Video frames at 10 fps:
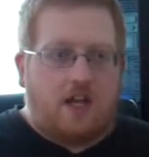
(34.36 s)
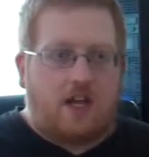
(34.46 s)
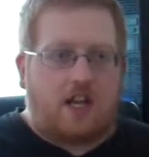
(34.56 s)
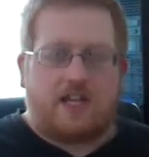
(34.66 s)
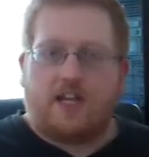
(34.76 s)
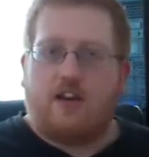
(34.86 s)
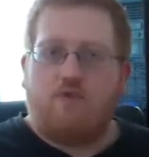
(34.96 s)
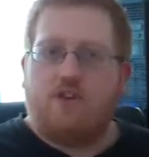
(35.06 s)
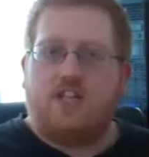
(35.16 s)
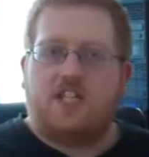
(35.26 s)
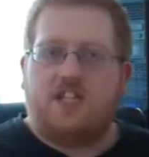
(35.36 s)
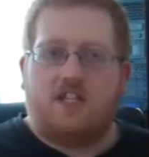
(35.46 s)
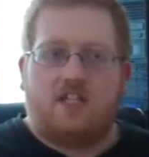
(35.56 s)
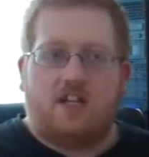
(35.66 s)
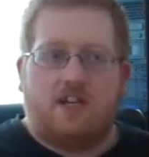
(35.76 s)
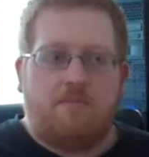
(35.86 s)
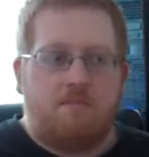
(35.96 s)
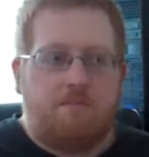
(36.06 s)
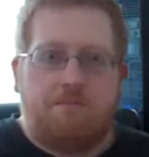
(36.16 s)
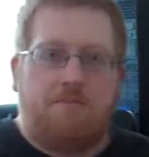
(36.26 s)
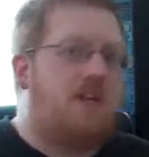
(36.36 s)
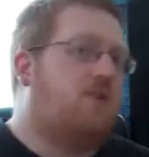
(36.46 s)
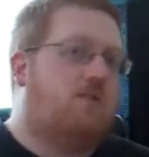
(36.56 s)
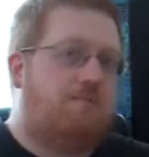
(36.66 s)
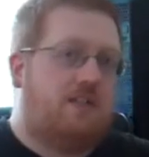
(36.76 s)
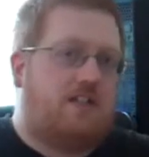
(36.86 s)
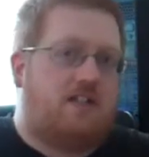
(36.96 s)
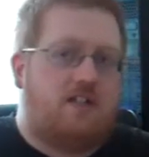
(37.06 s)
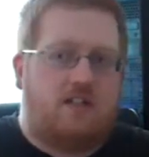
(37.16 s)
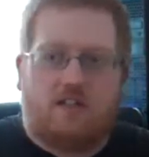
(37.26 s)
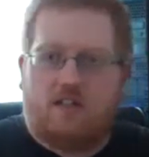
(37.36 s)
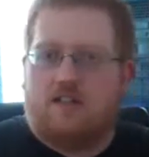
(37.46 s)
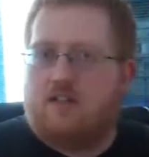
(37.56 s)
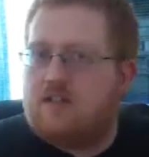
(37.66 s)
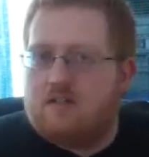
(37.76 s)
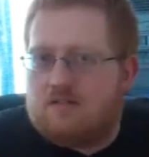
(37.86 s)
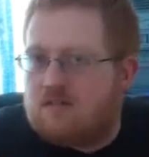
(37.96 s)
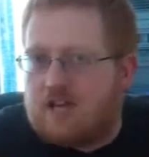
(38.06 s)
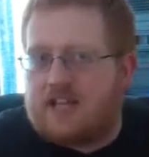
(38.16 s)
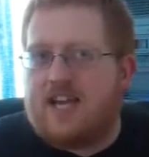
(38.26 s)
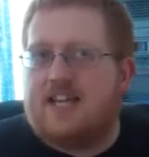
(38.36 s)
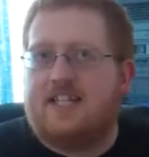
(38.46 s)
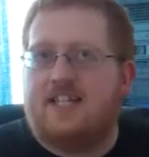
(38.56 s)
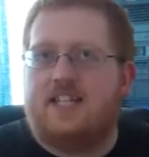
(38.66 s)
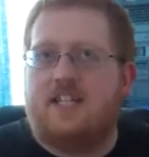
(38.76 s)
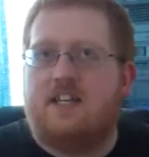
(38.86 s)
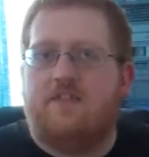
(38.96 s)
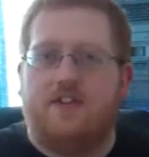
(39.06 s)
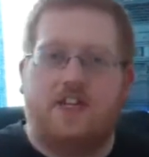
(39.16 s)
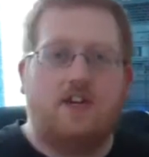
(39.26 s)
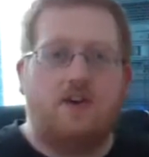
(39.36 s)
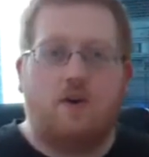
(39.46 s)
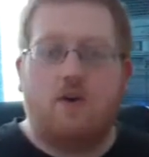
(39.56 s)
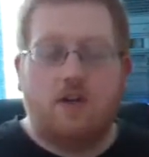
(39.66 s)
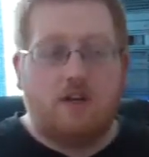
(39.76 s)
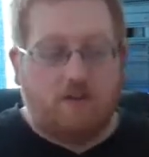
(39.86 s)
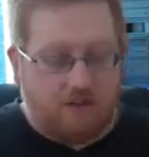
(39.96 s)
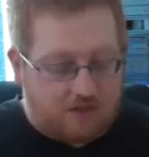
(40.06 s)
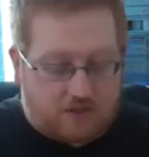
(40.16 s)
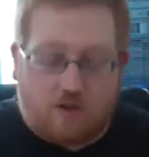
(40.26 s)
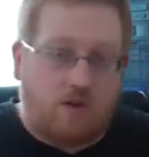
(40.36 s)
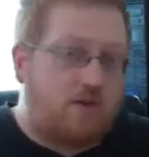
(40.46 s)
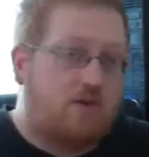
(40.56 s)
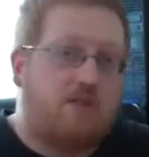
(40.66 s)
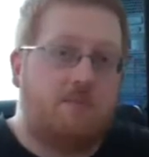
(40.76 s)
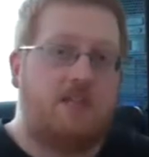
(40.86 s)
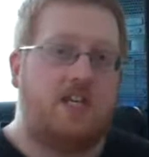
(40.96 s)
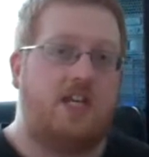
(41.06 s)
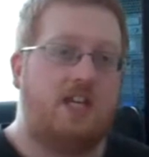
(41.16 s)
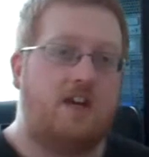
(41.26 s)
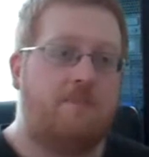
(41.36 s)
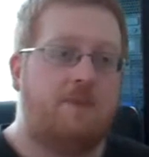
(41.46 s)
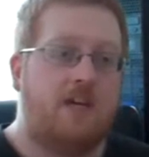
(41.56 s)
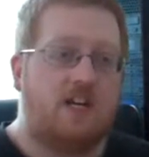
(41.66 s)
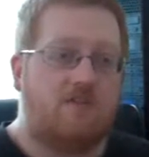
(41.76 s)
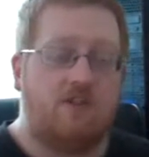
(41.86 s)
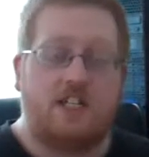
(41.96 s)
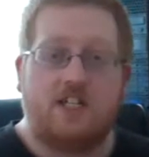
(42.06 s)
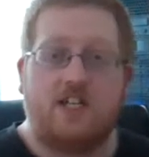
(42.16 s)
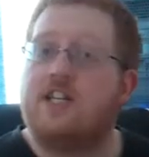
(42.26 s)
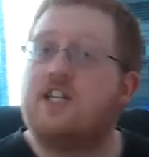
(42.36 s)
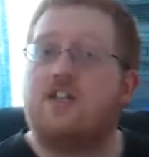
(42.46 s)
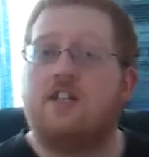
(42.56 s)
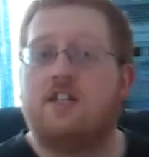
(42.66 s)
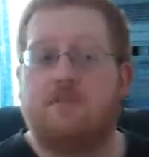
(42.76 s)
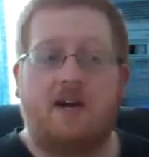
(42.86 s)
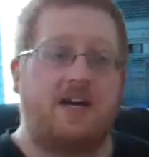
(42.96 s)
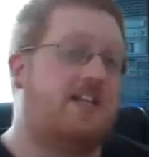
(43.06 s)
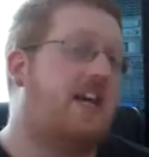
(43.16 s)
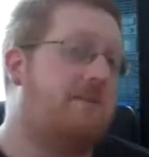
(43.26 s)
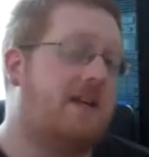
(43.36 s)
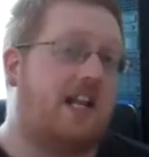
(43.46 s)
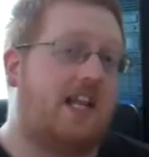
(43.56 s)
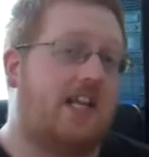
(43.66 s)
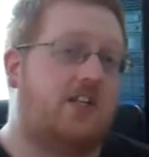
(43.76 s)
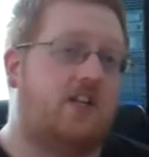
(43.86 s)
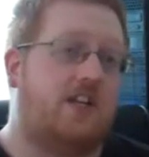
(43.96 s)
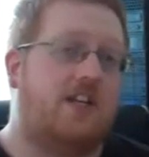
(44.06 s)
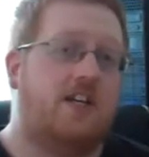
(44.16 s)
like a recent pickups, I guess, video where I just go through some of the recent additions to my gaming collection.